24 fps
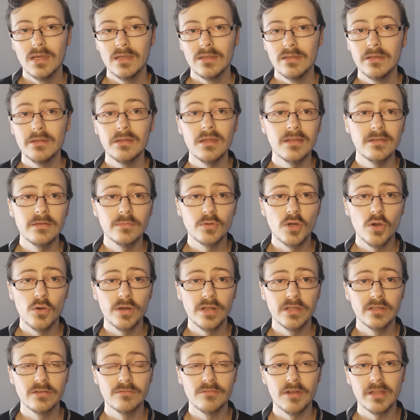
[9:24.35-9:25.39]
The setup going
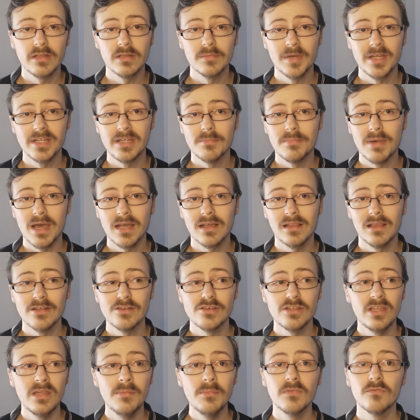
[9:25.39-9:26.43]
into WrestleMania
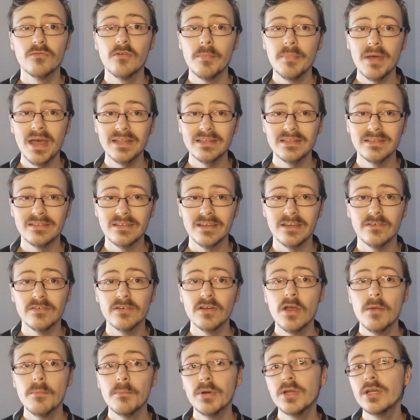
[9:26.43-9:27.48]
Backlash seems repetitive,
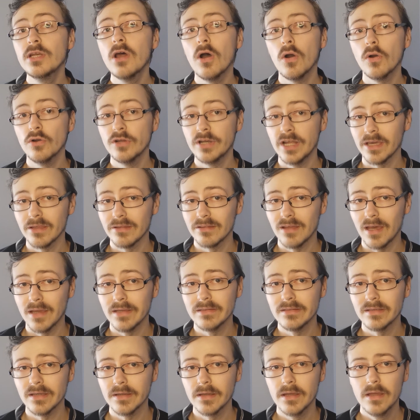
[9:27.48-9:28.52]
but not
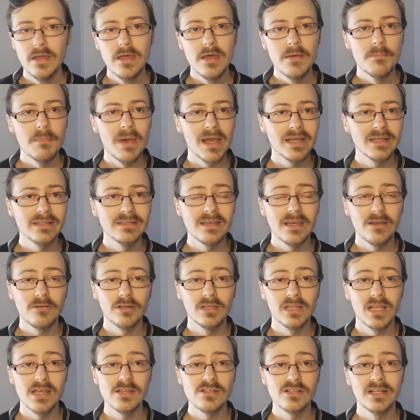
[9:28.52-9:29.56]
unexciting. McIntyre
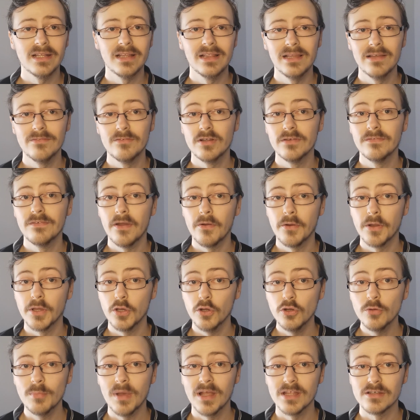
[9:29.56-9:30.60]
and Lashley delivered a very
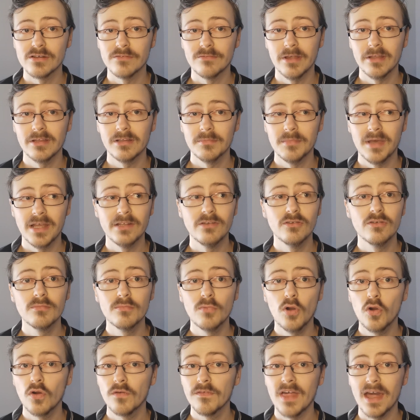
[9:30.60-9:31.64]
good match at WrestleMania, and
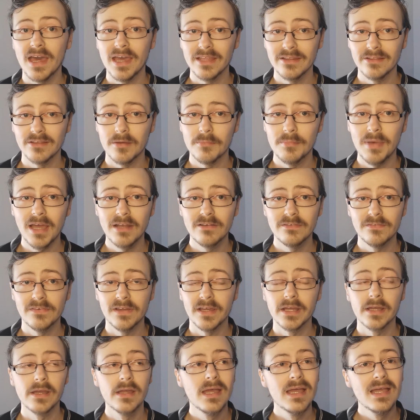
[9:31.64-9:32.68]
more of that isn't a bad
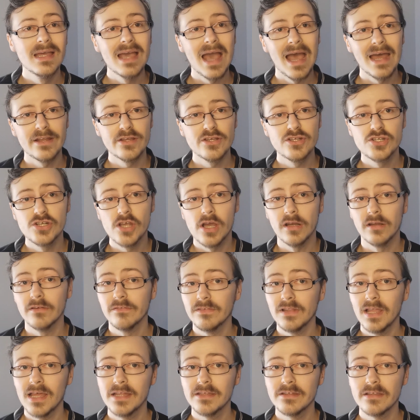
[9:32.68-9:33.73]
thing. Adding Charlotte
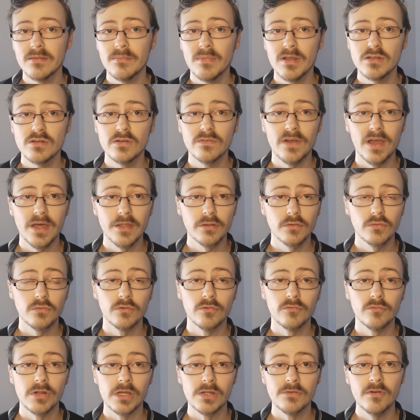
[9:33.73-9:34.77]
Flair to the match of Asuka
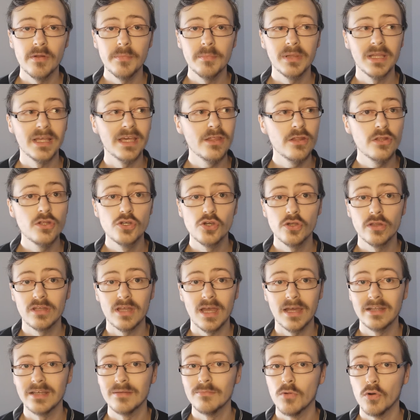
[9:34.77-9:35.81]
and Rhea Ripley is just
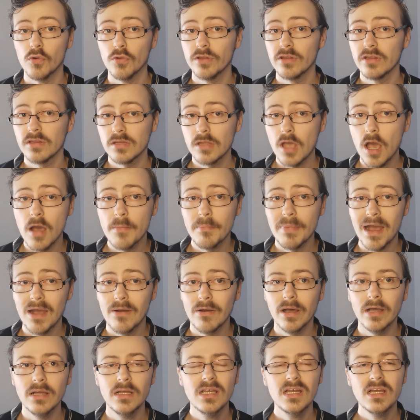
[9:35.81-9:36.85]
adding more star
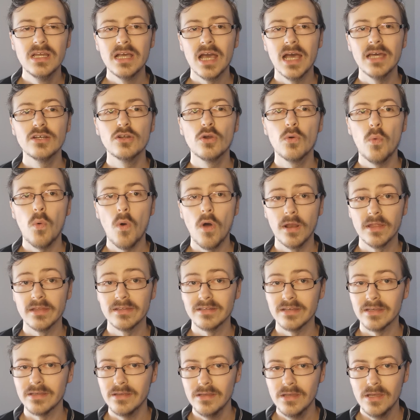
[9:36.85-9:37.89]
power and
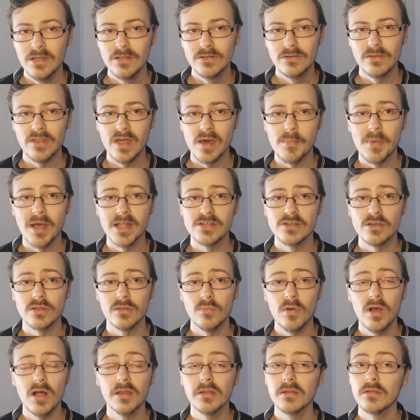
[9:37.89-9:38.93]
quality to that match as
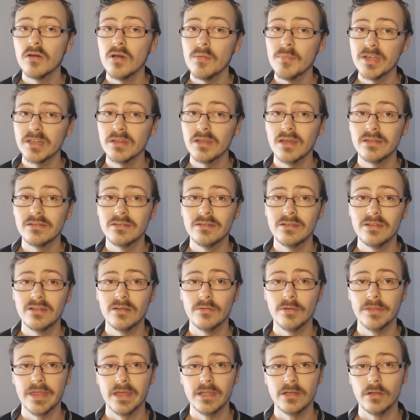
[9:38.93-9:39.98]
well, so I'm excited to see
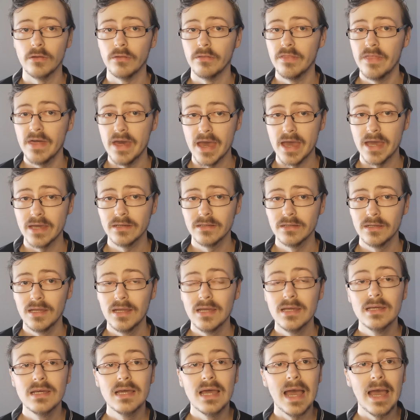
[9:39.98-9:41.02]
what they do there.
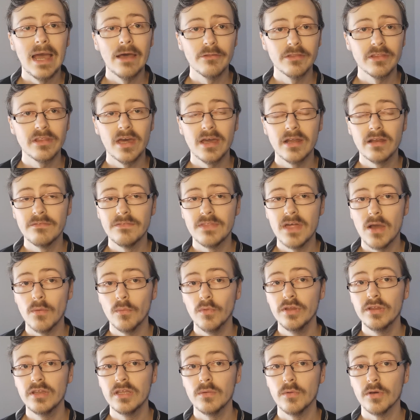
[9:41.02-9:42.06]
Outside of that,
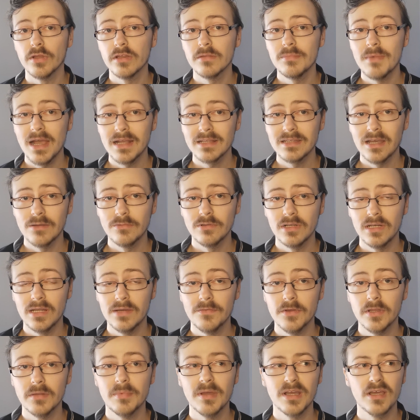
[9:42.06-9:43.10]
we'll see what SmackDown
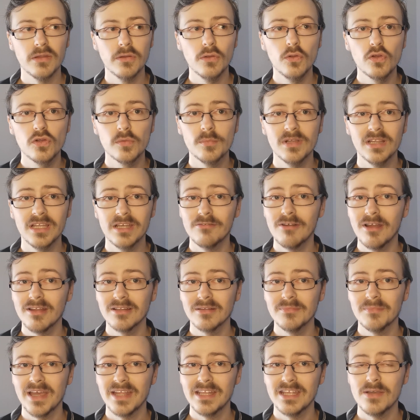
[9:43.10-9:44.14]
delivers, because ultimately
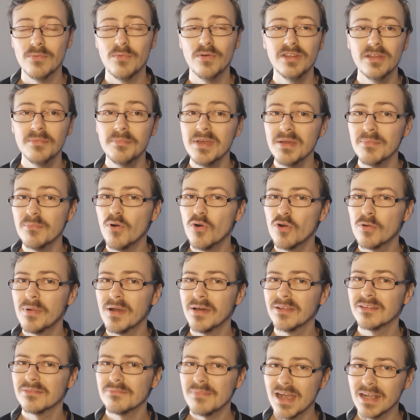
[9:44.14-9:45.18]
WrestleMania was a bit more
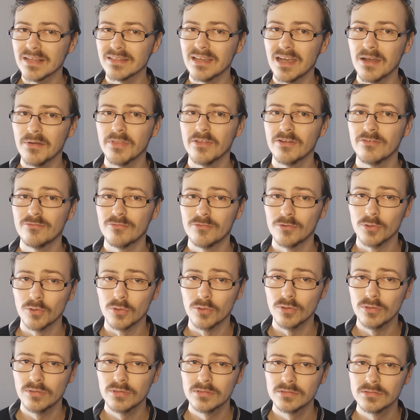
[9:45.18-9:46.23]
about SmackDown than
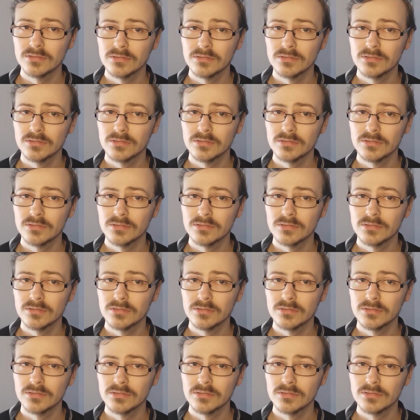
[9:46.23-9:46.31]
Raw.